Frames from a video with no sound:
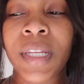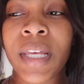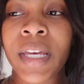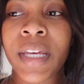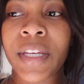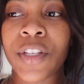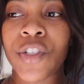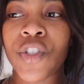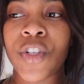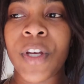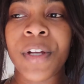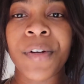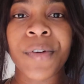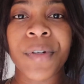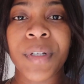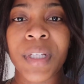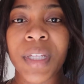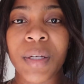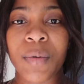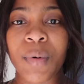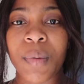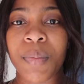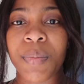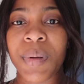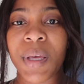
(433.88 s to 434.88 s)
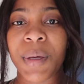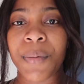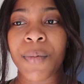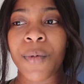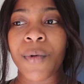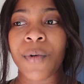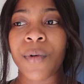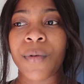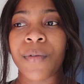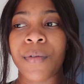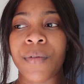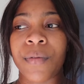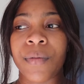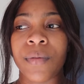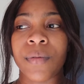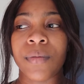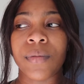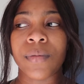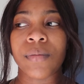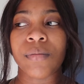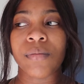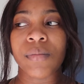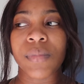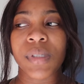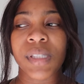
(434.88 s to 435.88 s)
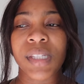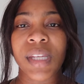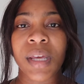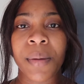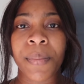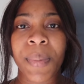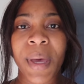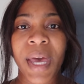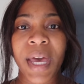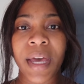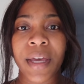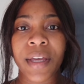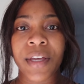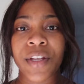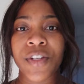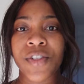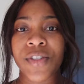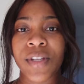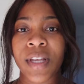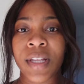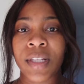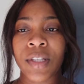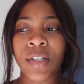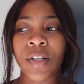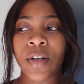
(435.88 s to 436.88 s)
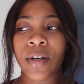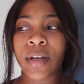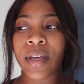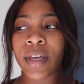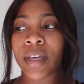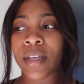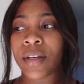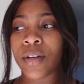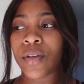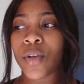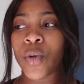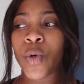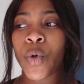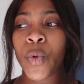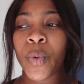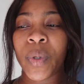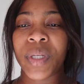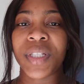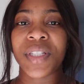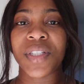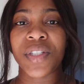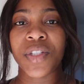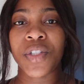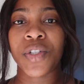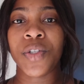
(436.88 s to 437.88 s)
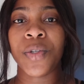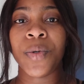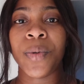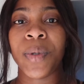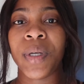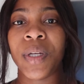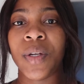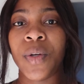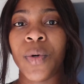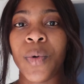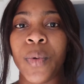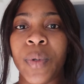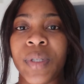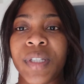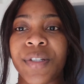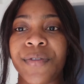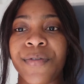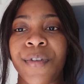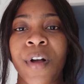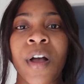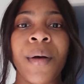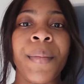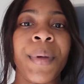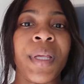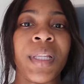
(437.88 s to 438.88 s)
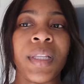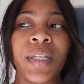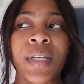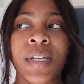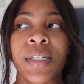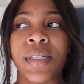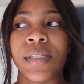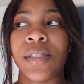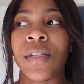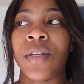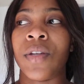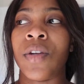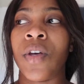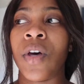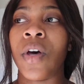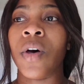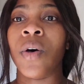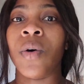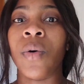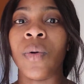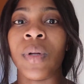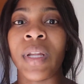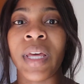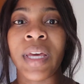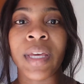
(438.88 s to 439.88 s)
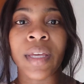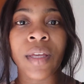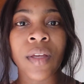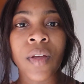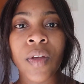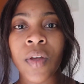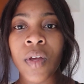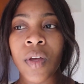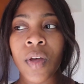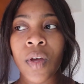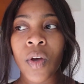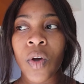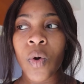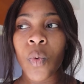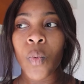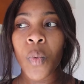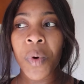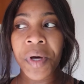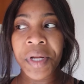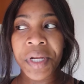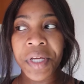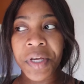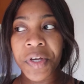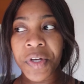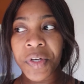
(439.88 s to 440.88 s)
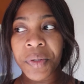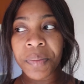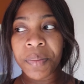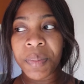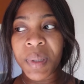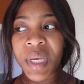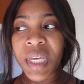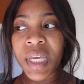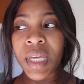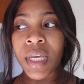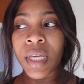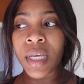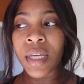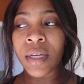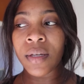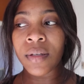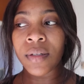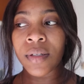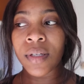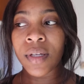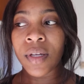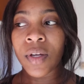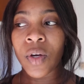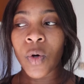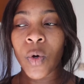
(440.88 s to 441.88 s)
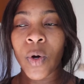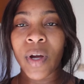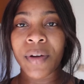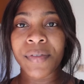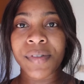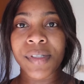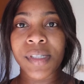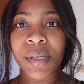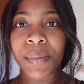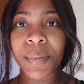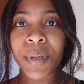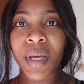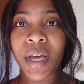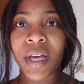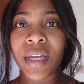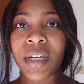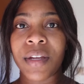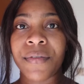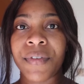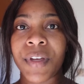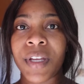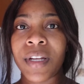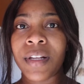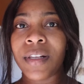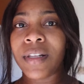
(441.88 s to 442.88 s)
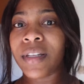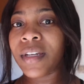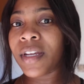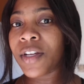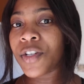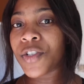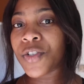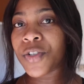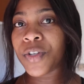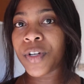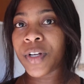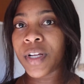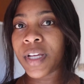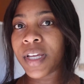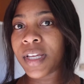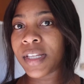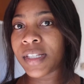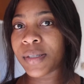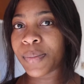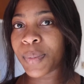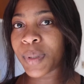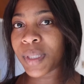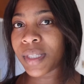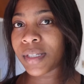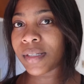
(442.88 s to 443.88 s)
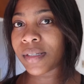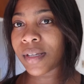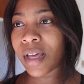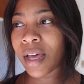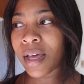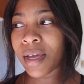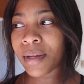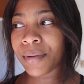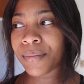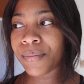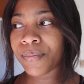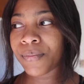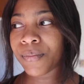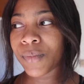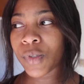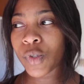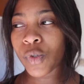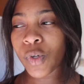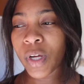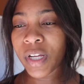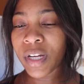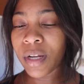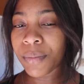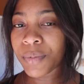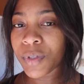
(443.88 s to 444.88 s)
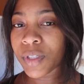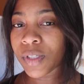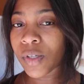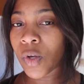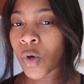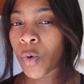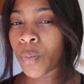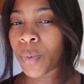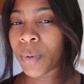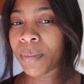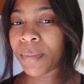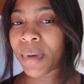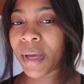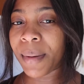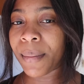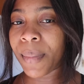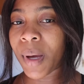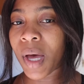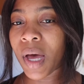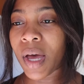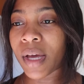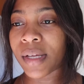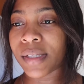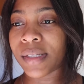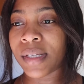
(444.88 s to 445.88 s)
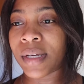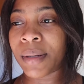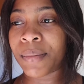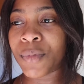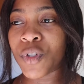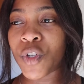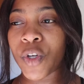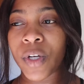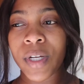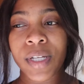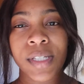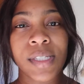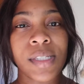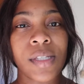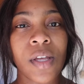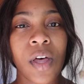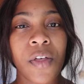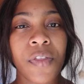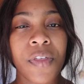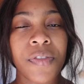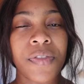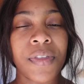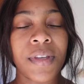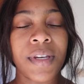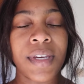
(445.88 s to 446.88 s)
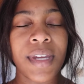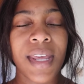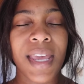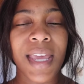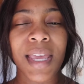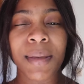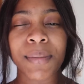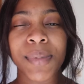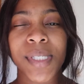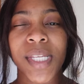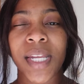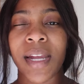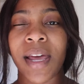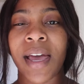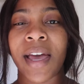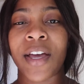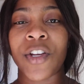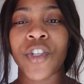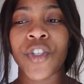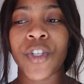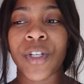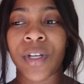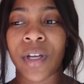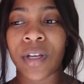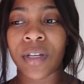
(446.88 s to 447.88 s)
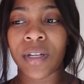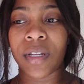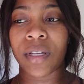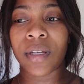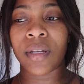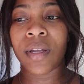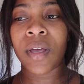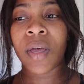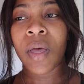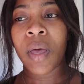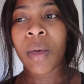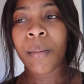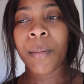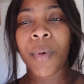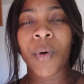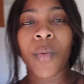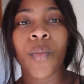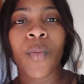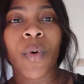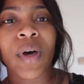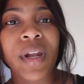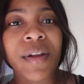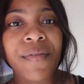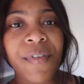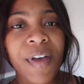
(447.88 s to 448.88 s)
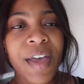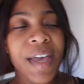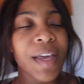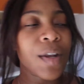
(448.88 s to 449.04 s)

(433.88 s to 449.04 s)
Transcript: like generally when people see a package, they look at who it's to and who it's from, at least to know like what it could be or have some kind of inclination or hint. But this guy straight up just opened my box and I'm sure he saw that the name said Ashley on it. But what if I